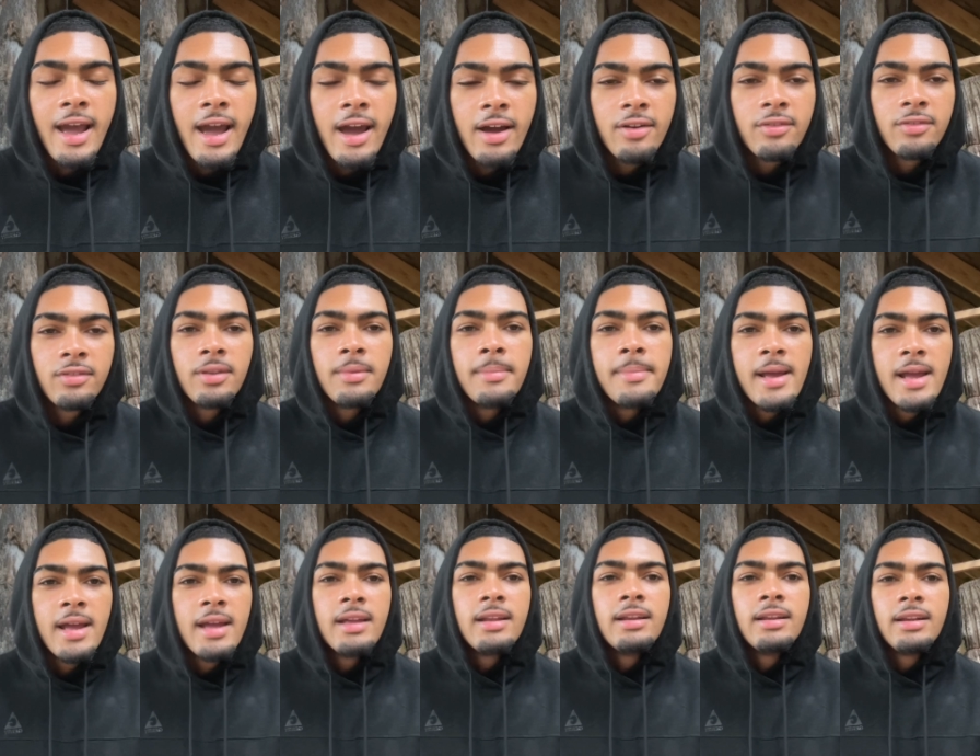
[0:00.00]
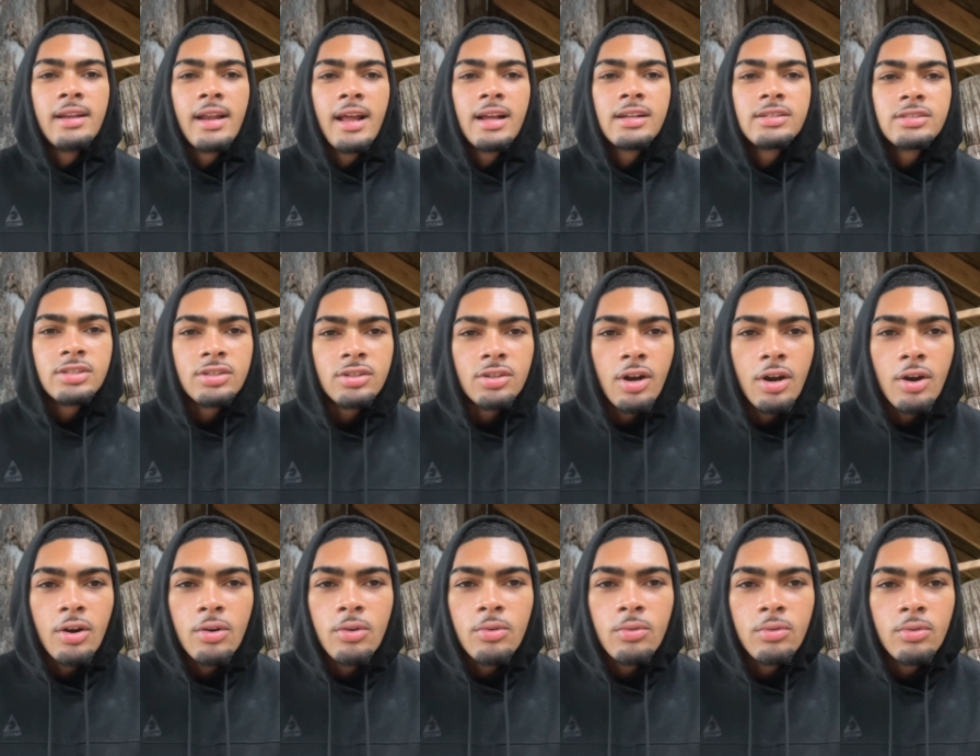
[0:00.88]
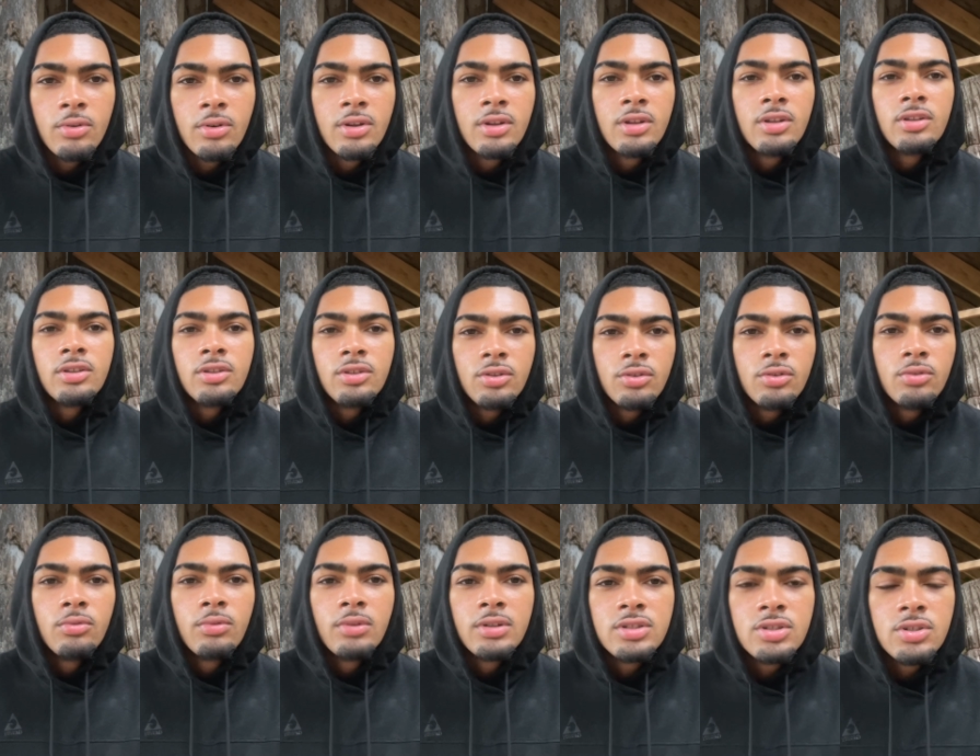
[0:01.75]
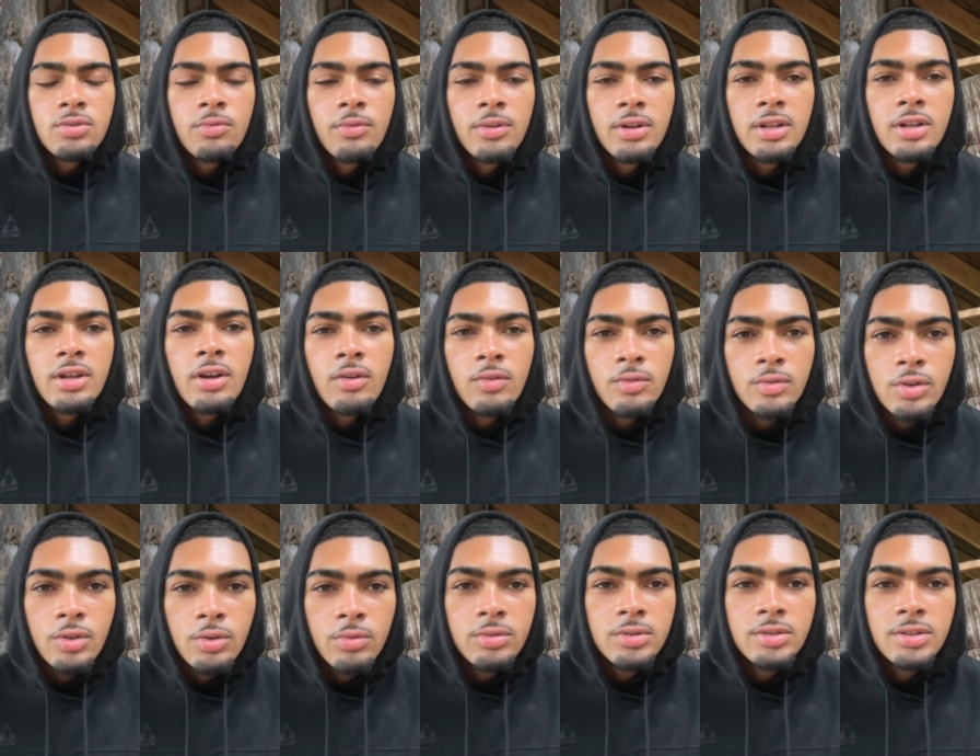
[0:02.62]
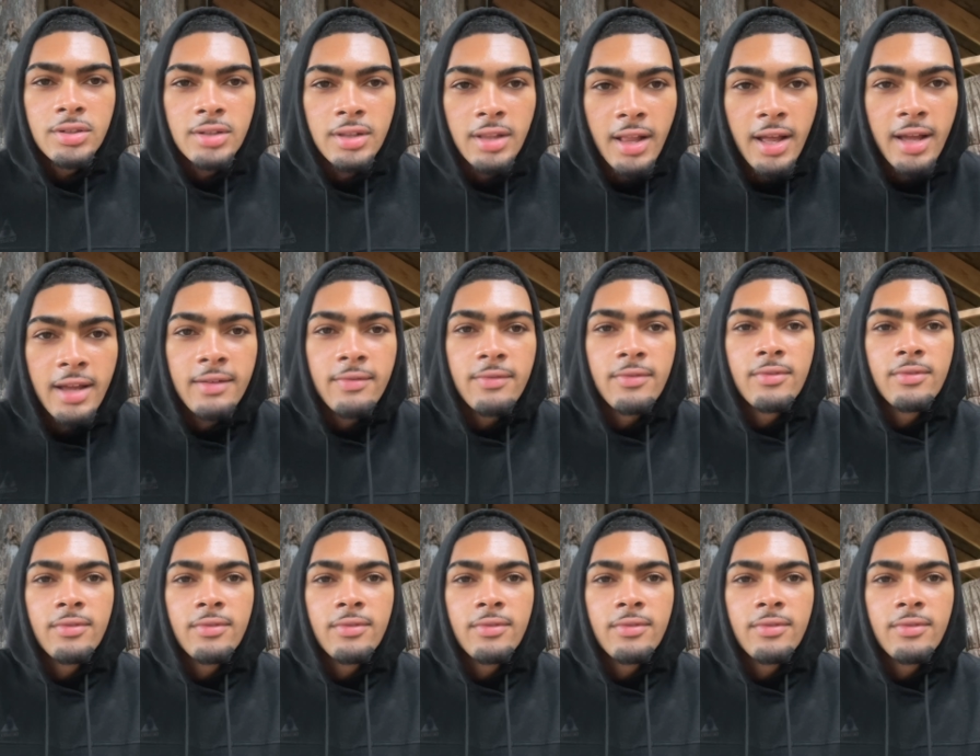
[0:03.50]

out of the bed and actually go do what you want to go do with your life.